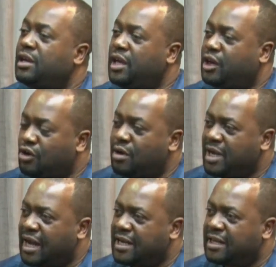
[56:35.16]

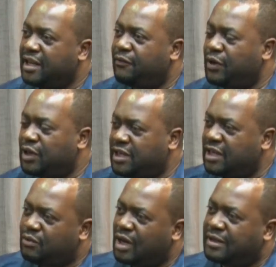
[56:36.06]
Economically, if we
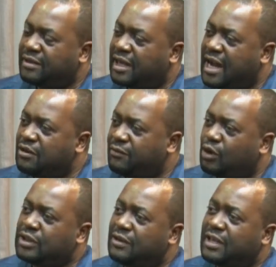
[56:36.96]
did what the kind of
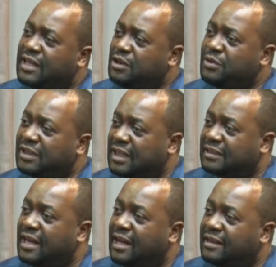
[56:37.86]
lockdown that the US
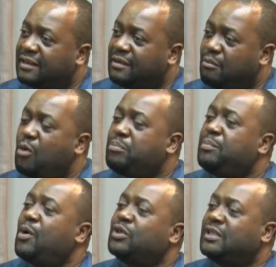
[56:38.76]
has done, more
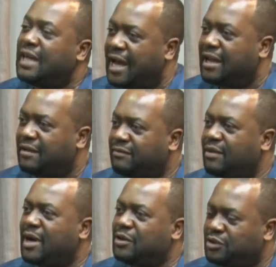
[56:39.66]
people would die
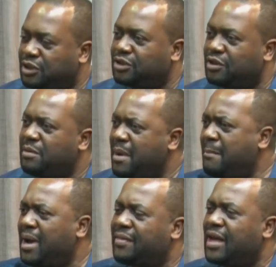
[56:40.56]
from malnutrition.
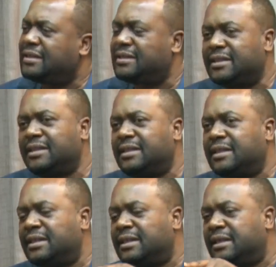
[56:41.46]
Remember that
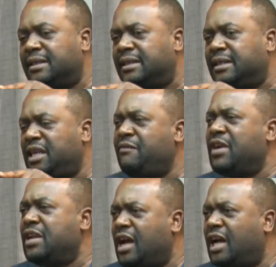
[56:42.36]

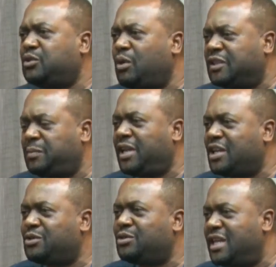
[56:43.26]
even as we are
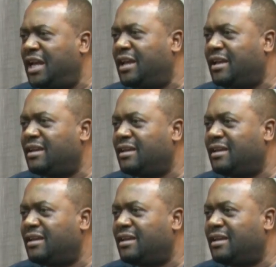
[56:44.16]
speaking today,